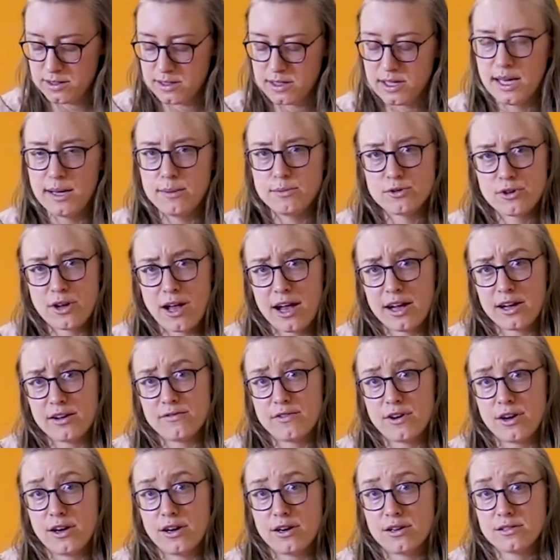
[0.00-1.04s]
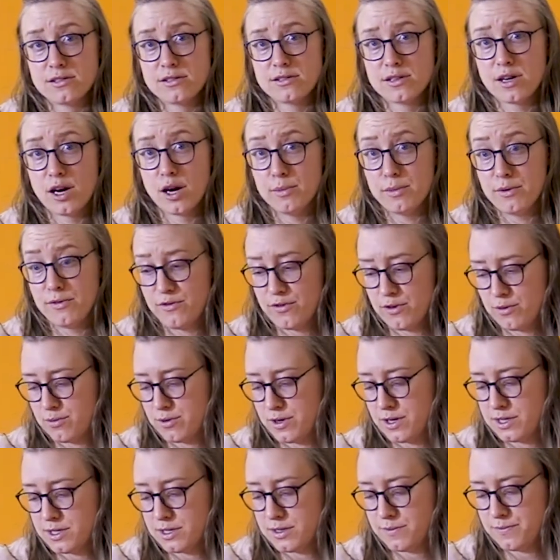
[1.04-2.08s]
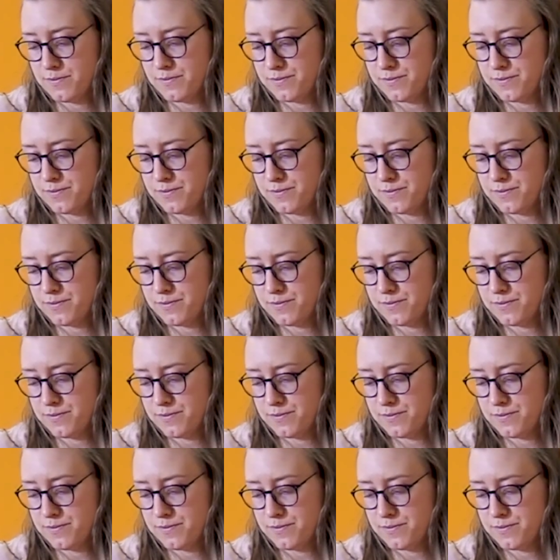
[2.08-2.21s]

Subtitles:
keep track of our carbon footprint,